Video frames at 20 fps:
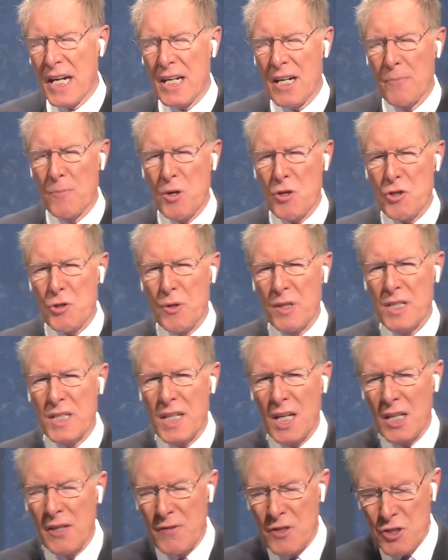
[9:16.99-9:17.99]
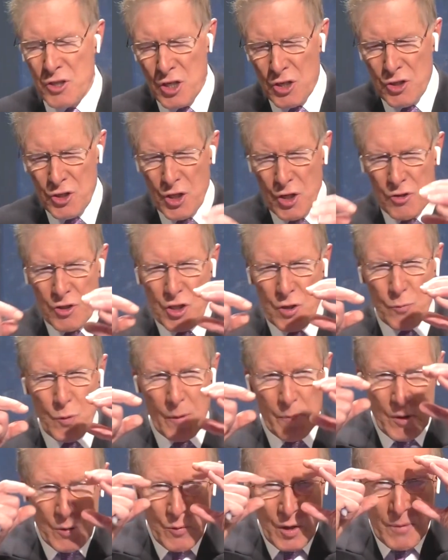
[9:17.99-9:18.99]
that commercial on television, it shows a
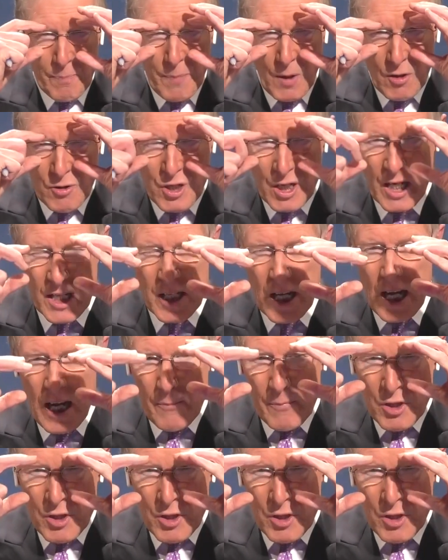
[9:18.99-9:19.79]
woman with bulging eyes,